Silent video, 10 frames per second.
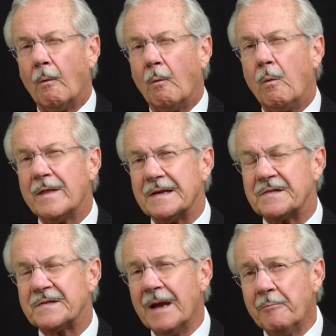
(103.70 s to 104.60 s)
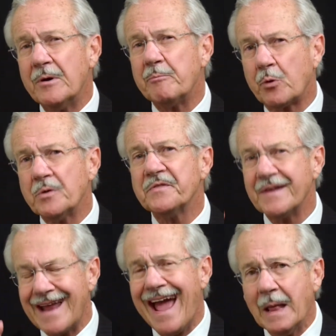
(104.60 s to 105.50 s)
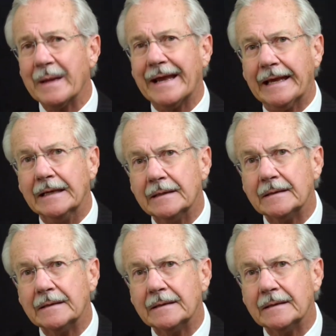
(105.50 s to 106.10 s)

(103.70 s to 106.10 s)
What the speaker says: with a separate personality.